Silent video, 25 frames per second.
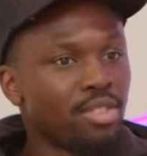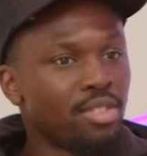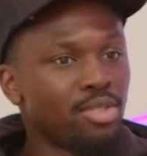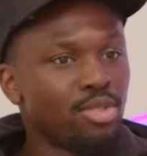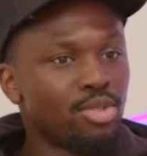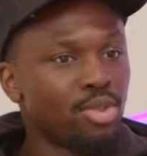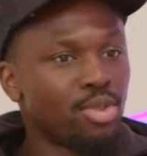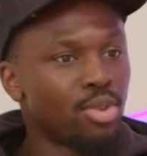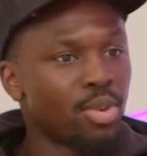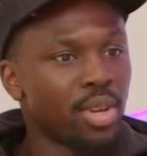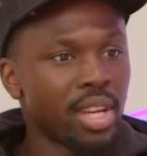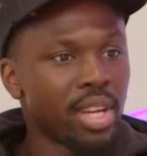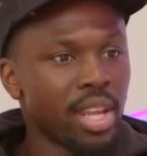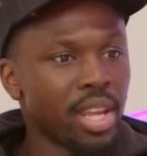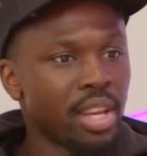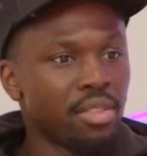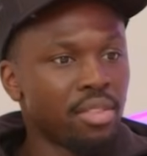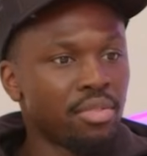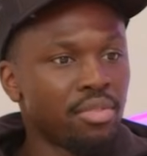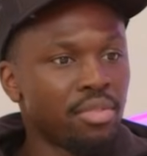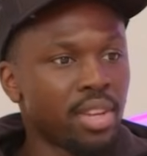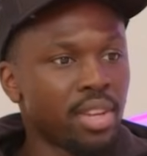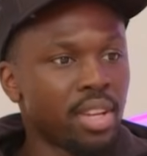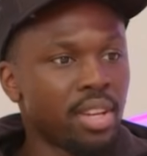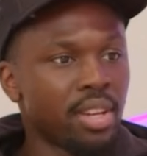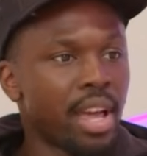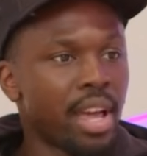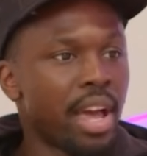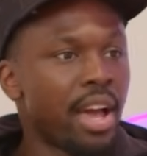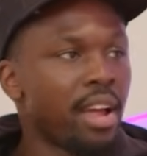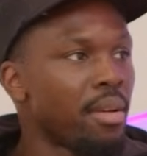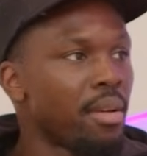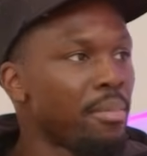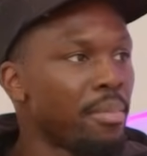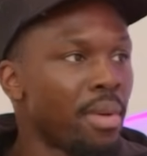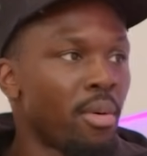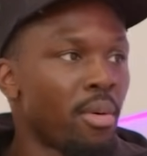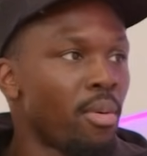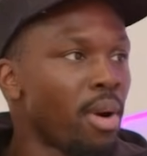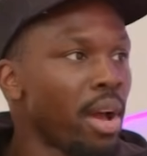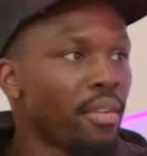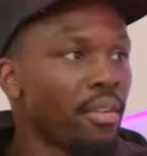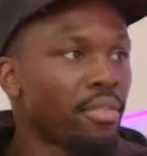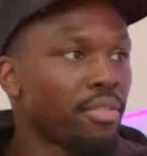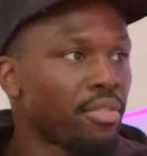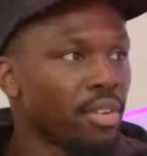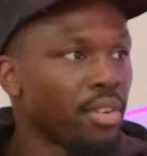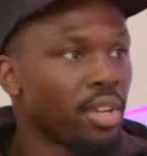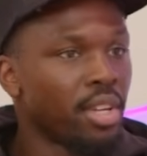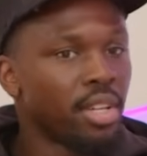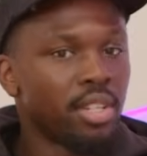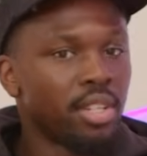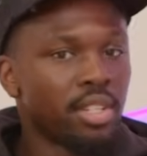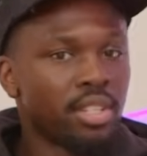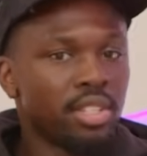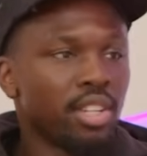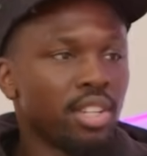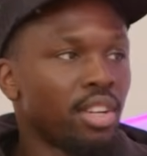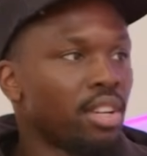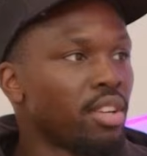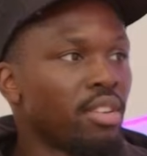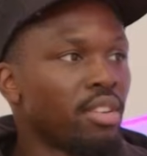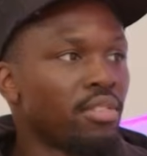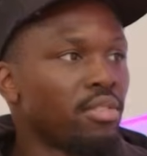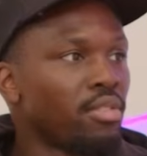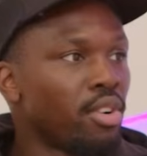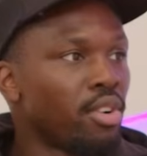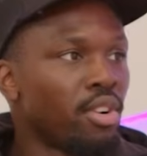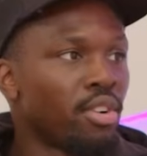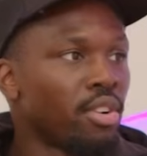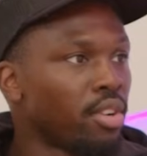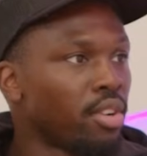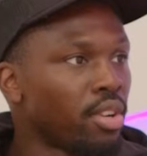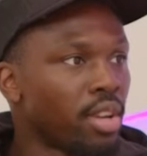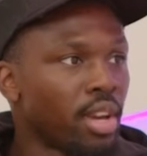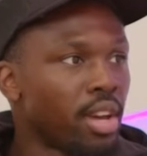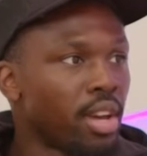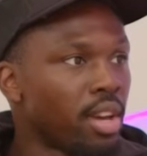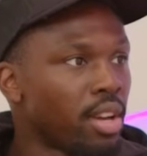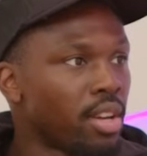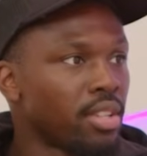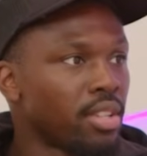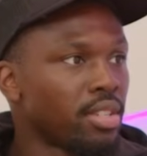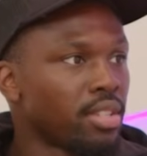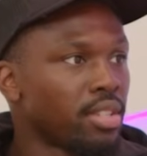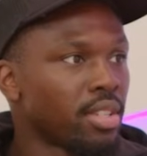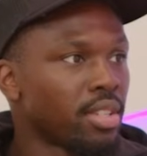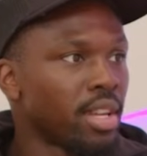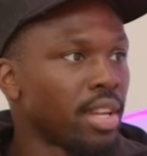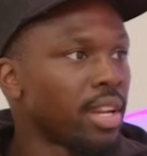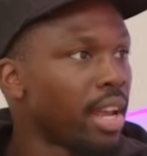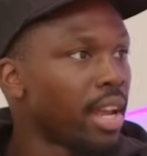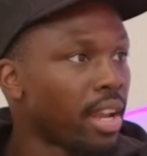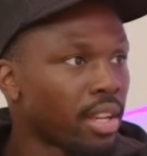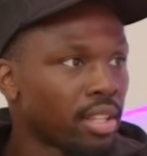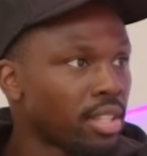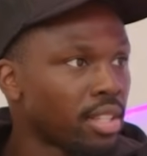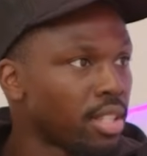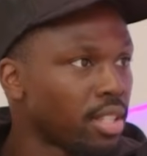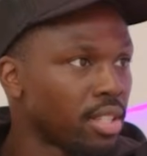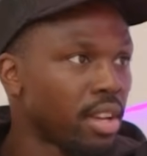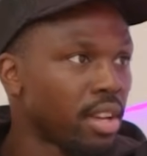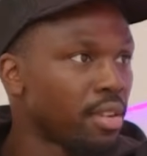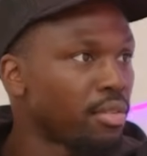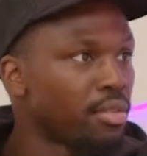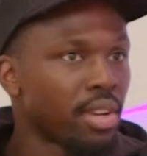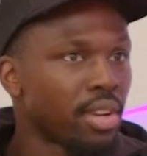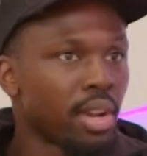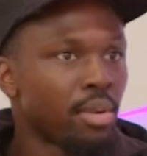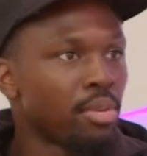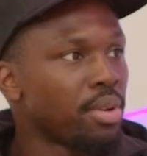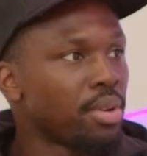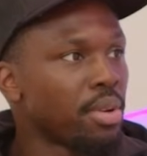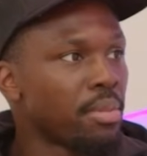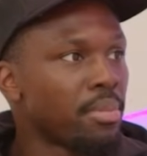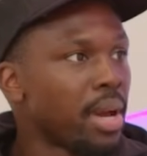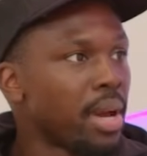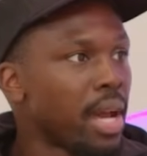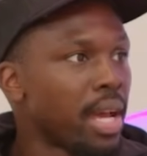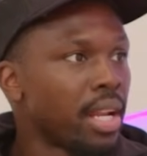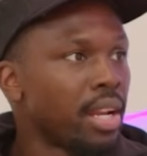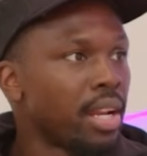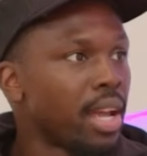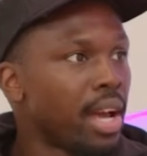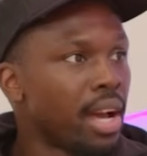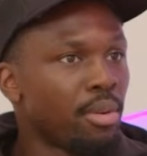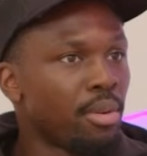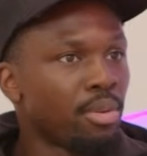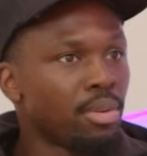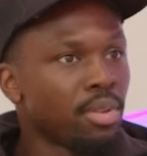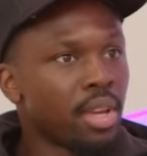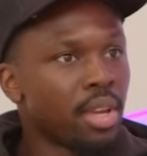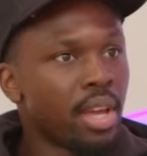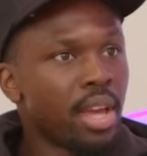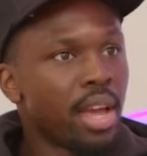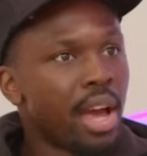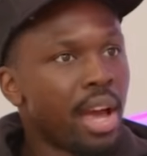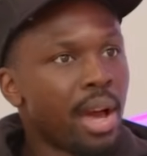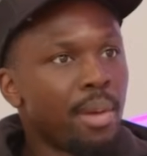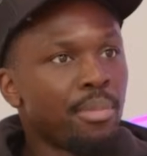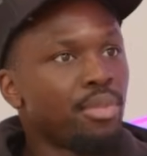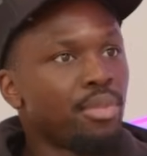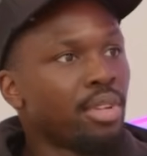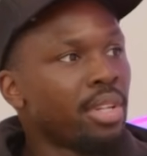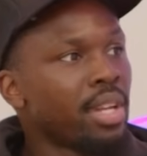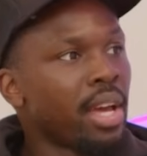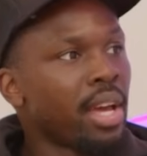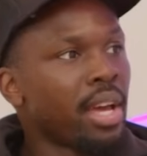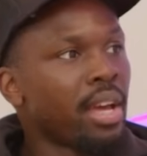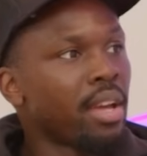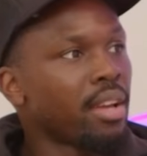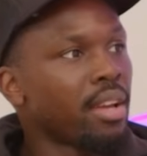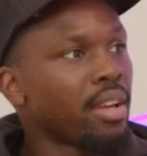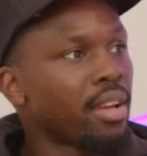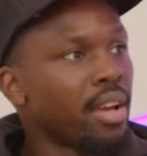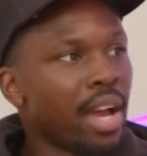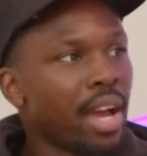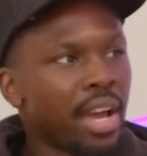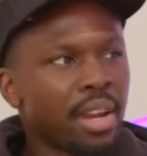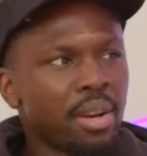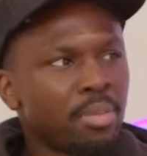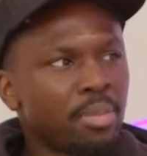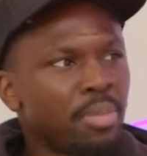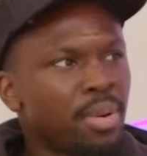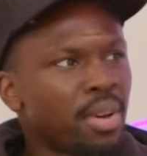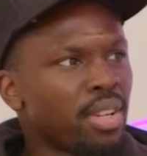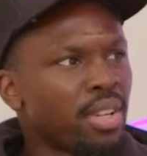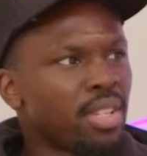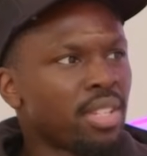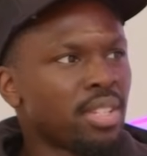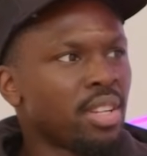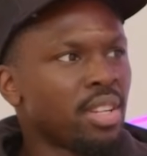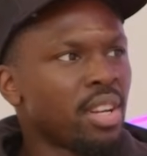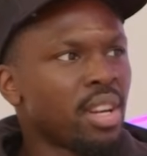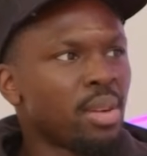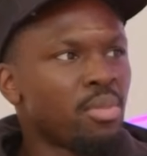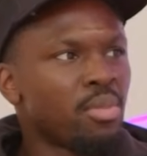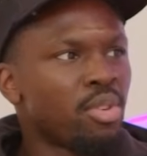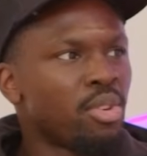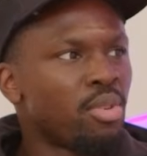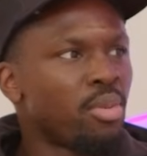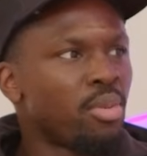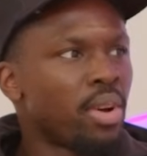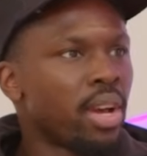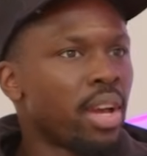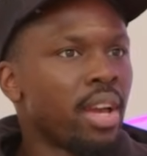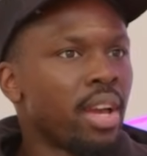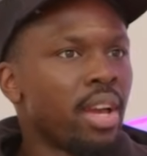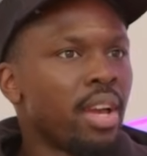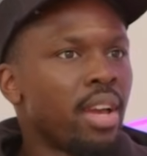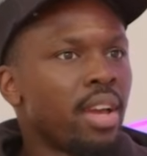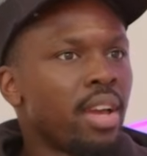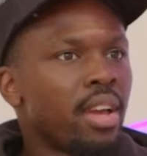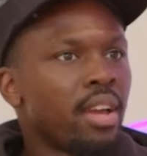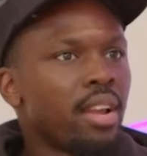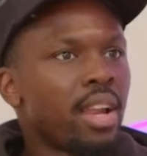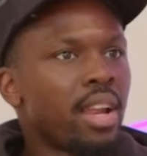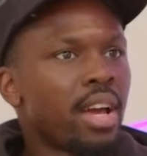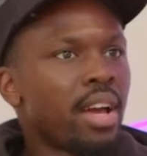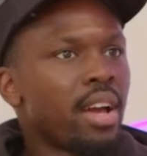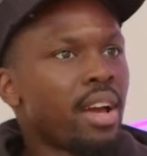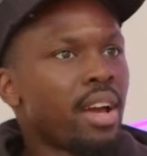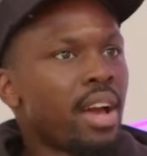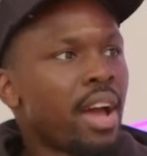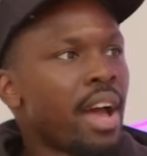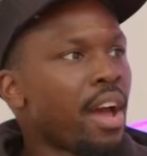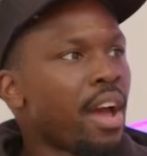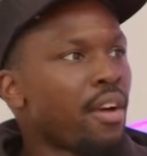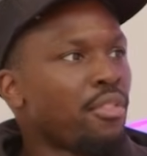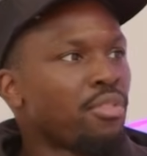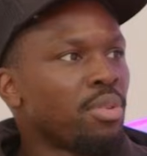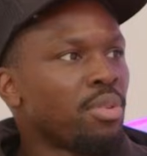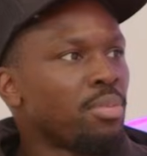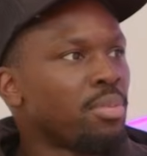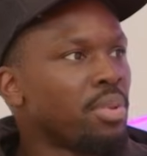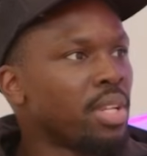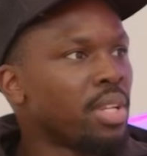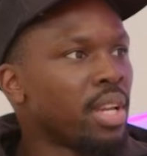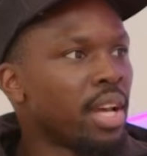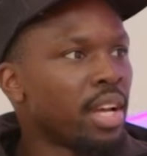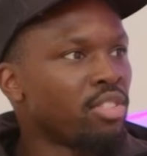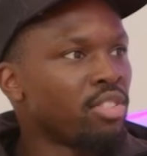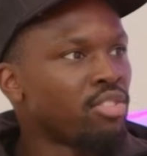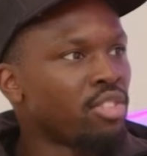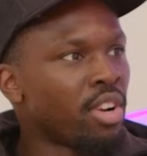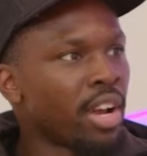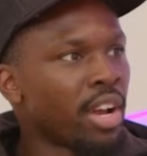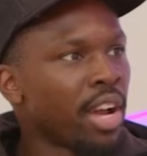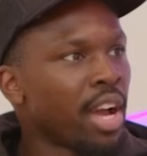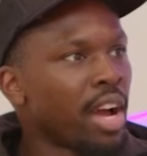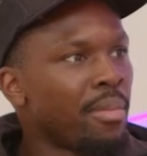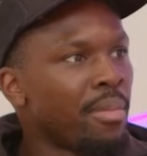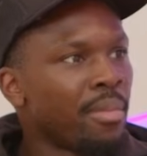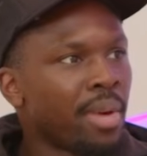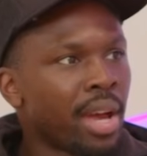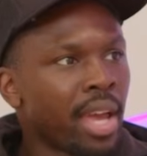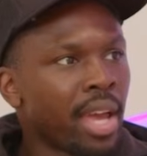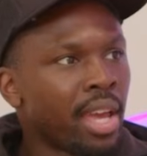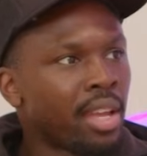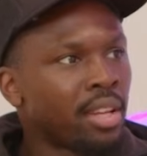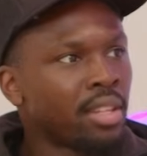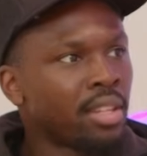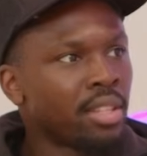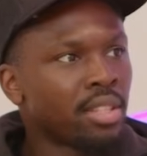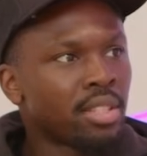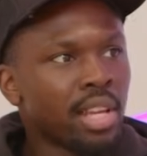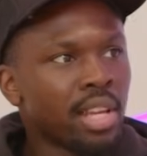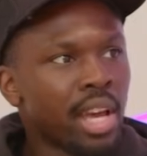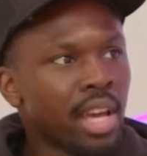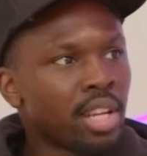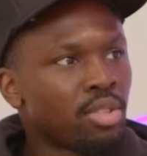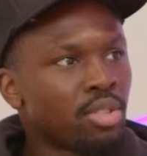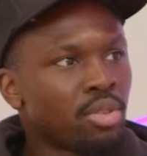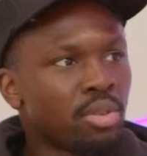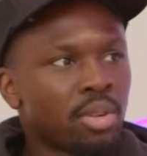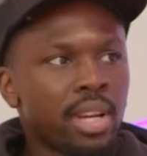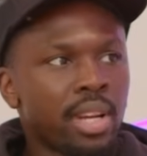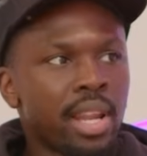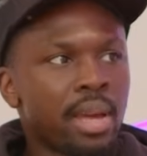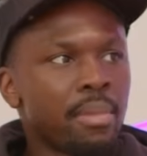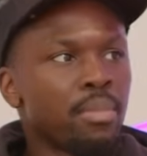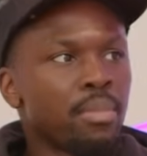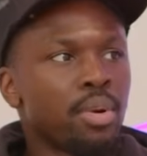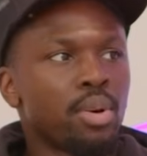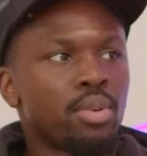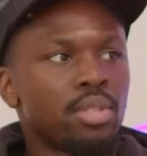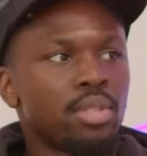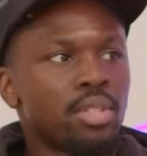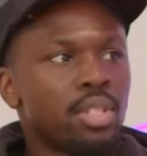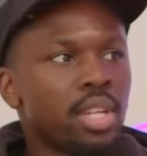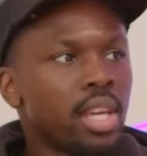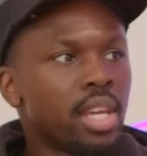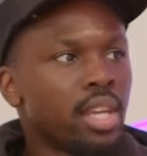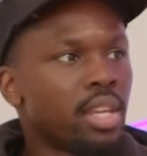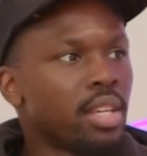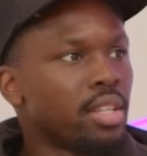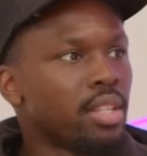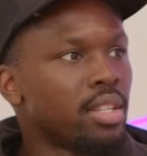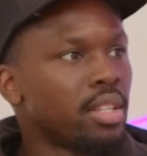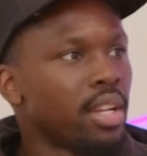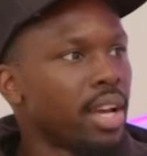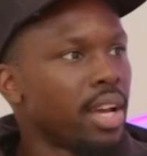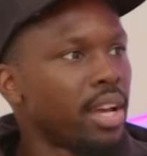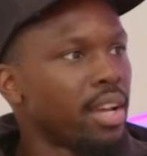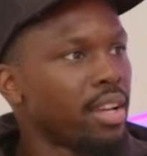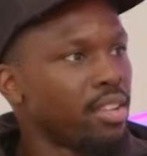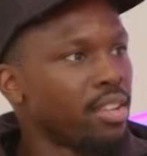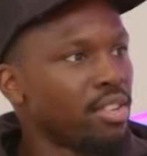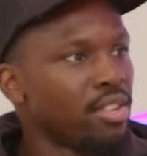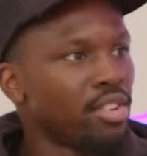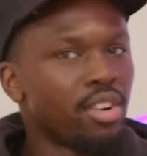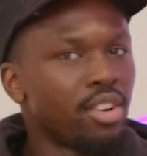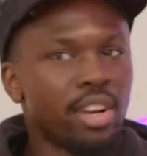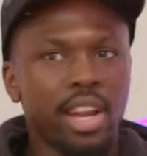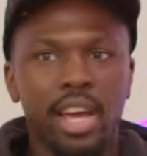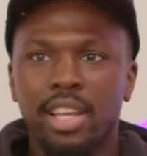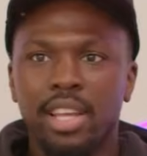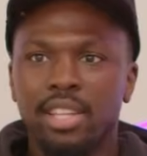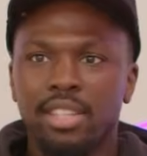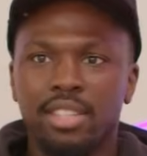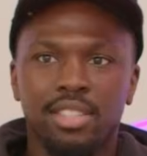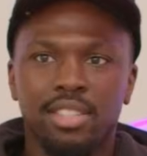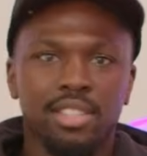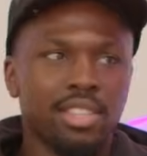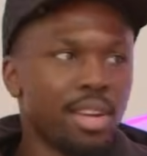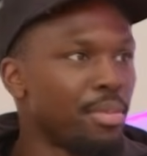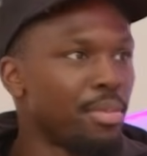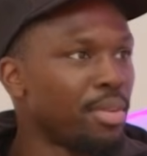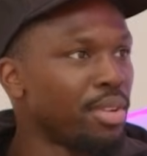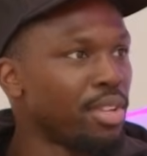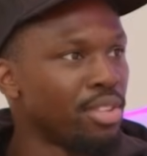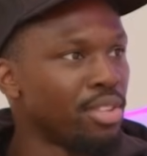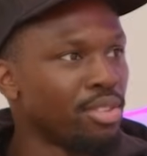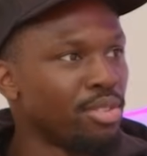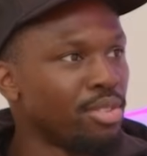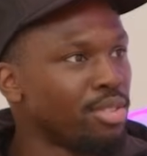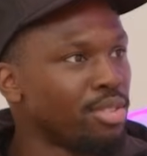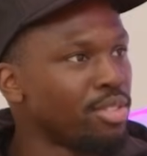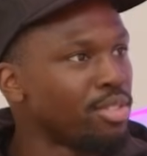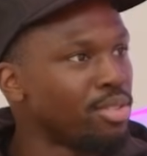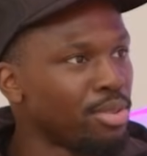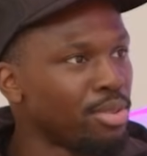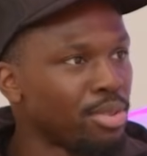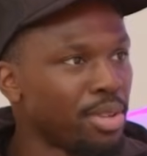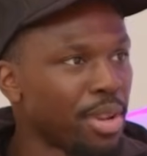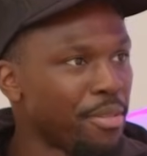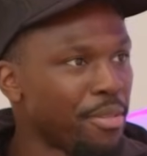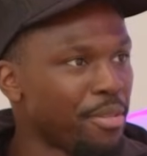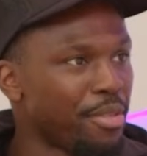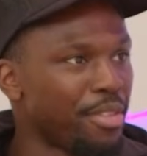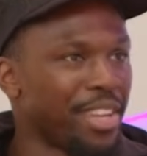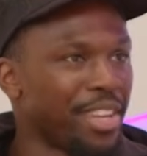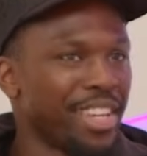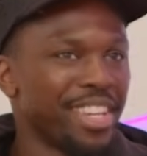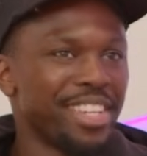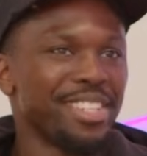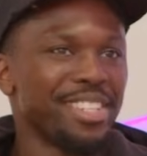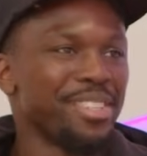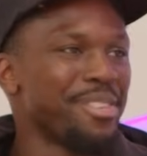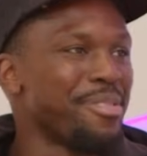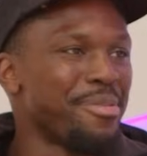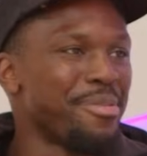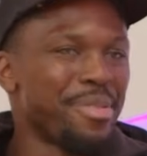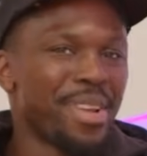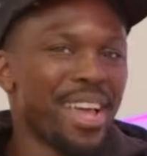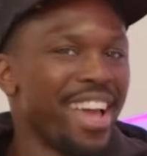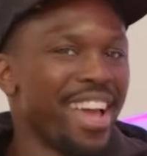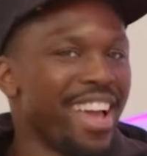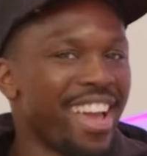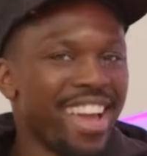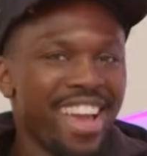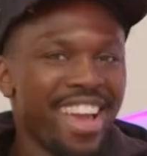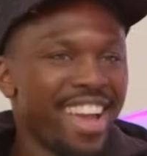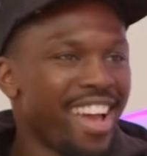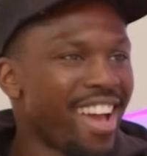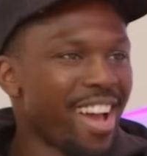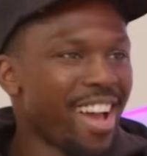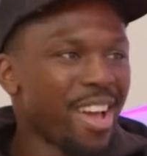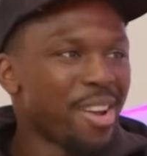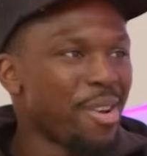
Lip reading: doing anything. Like my wife, she could have gone on hers and I did nothing. I wouldn't mind. Like I'm not that kind of person anymore where like I have to be like drunk out my head and tied to a lamppost naked. Like you know, like some of the youths do them things. Like, I